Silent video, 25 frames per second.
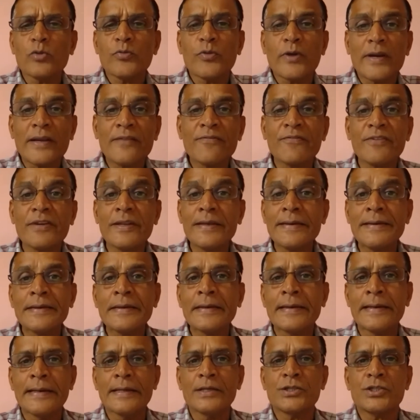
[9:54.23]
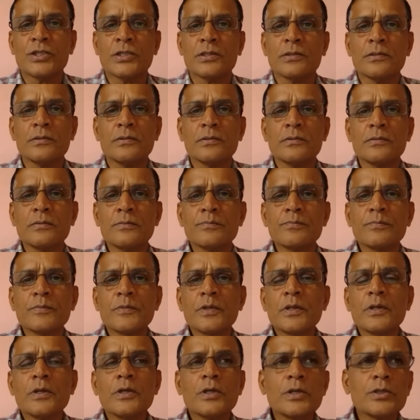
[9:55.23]
for every irrigation
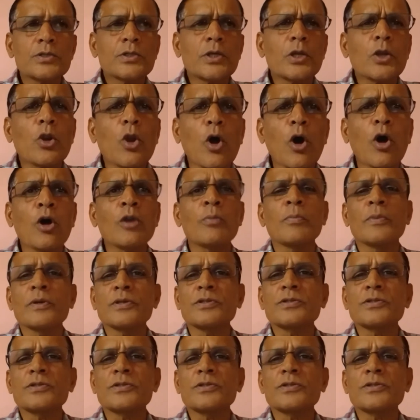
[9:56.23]
is enormous.